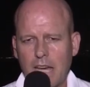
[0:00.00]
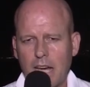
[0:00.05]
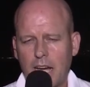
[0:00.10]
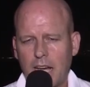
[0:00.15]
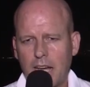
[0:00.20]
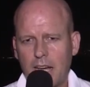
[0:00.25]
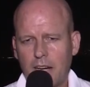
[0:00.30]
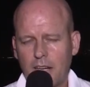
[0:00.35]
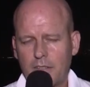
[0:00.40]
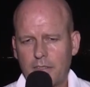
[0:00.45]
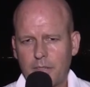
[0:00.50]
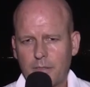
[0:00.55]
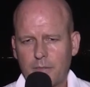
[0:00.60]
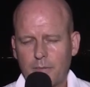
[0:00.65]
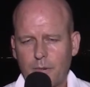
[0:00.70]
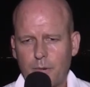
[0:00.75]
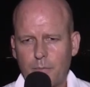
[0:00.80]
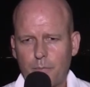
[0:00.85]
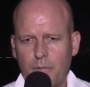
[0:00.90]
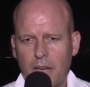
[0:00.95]
I
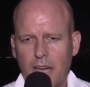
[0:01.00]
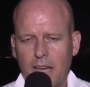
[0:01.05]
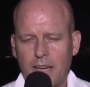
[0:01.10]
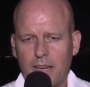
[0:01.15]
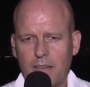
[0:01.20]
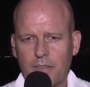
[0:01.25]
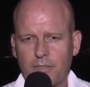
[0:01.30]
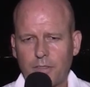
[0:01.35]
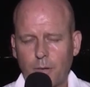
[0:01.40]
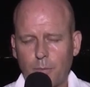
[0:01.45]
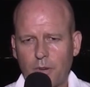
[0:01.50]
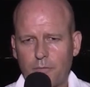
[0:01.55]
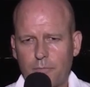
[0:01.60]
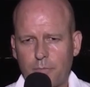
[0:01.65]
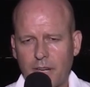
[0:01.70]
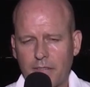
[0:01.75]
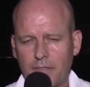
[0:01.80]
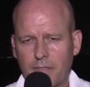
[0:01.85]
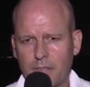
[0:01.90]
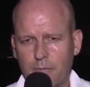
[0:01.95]
think some of
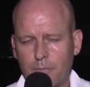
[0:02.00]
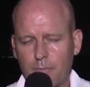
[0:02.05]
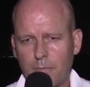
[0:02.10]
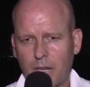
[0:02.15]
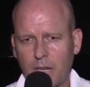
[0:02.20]
President